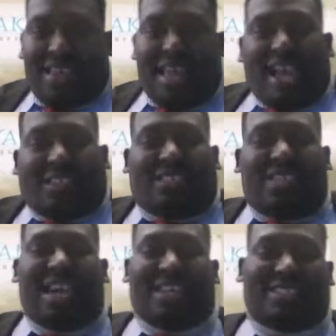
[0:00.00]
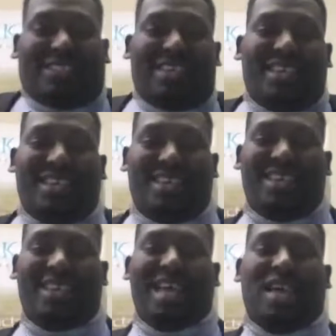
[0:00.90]
ACS,
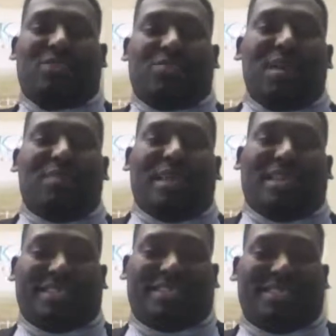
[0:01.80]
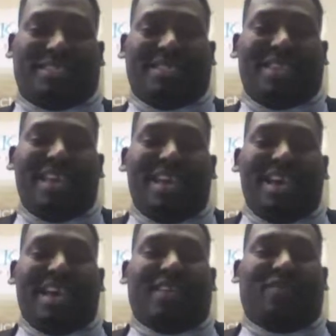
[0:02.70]
3Bs,
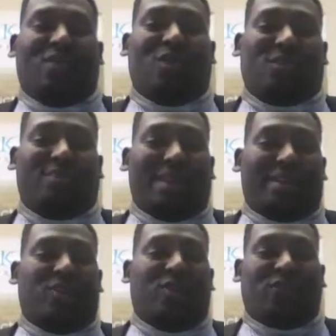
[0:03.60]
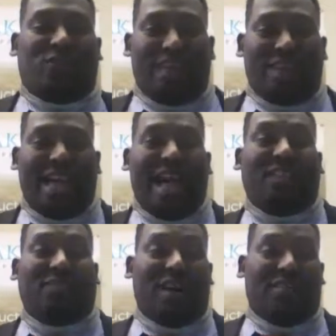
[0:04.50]
and of course my good old friend
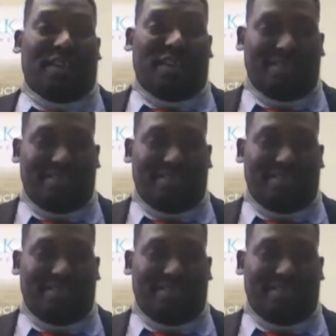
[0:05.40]
alfalfa.